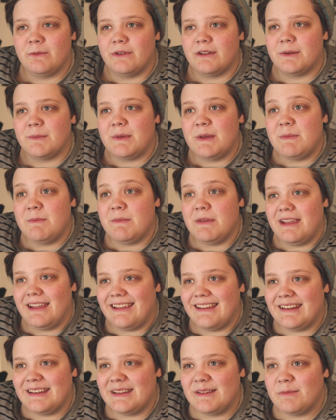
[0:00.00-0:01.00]
want to be
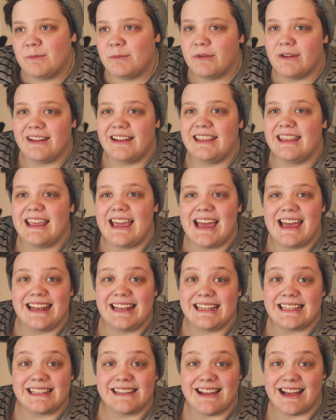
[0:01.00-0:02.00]
mean, but that
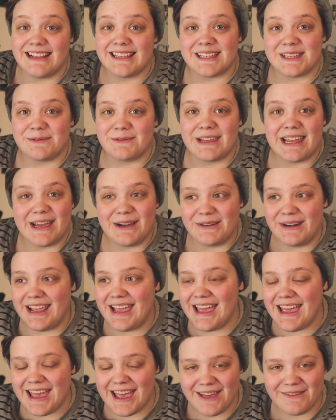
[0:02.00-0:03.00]
is not something I would
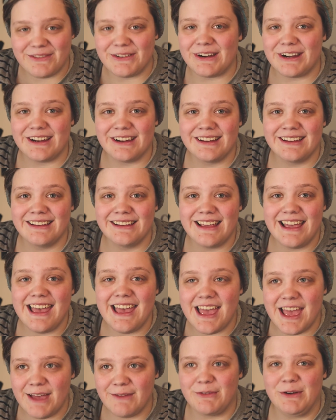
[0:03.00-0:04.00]

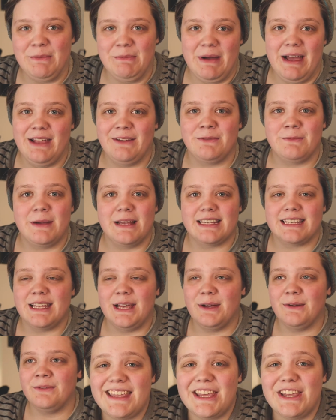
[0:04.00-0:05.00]
ever buy for
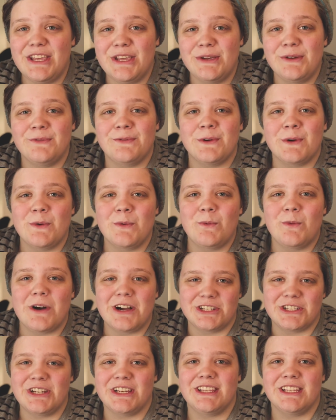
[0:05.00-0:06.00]
myself. Thank you for
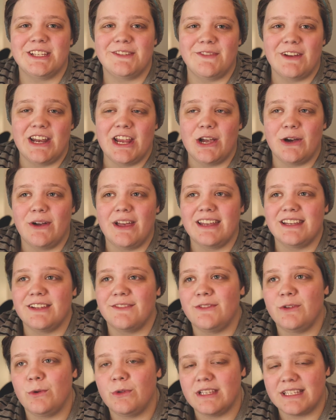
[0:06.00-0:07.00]
watching this video, and
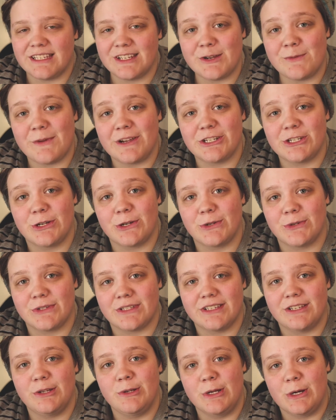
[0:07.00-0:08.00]
if you listen to my
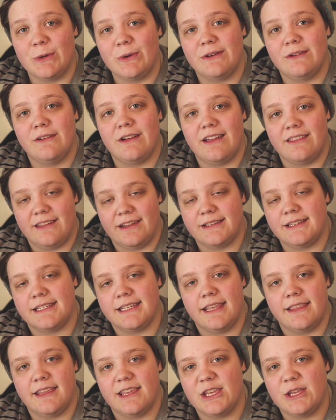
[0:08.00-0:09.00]
shows, you know I like to
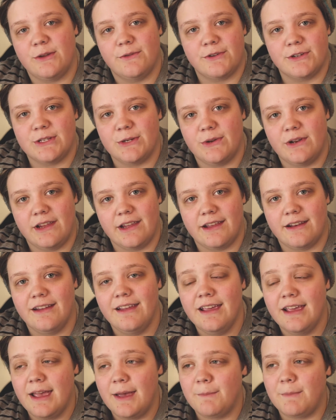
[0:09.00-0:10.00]
say thank you for tuning in.
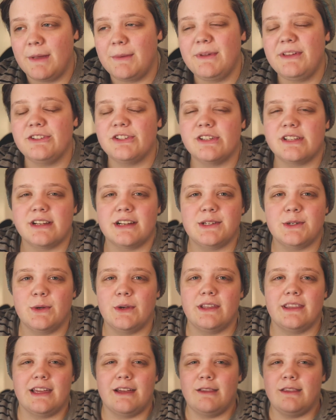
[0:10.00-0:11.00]
Maybe I'll just start
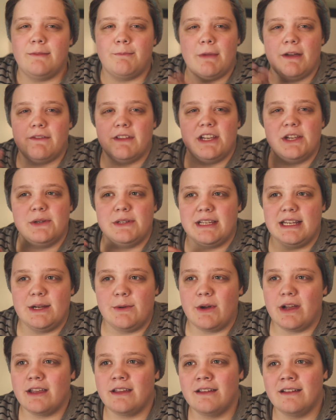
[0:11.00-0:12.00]
doing that in my videos
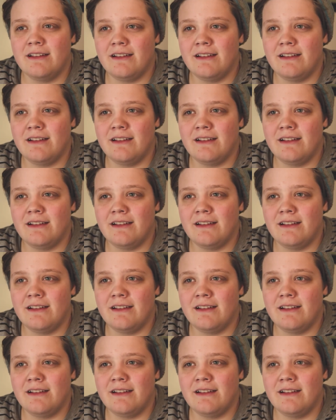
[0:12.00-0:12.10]
anyway.